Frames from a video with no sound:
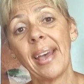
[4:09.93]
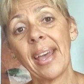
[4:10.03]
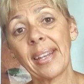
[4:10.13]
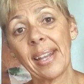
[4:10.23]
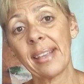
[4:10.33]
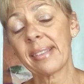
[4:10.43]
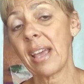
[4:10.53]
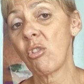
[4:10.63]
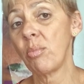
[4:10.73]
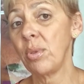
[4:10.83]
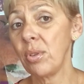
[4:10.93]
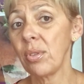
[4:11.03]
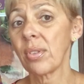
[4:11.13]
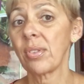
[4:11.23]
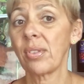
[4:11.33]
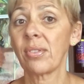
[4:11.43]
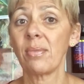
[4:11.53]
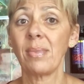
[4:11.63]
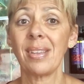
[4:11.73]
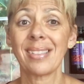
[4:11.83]
unless our immune
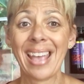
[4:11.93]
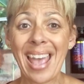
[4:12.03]
system is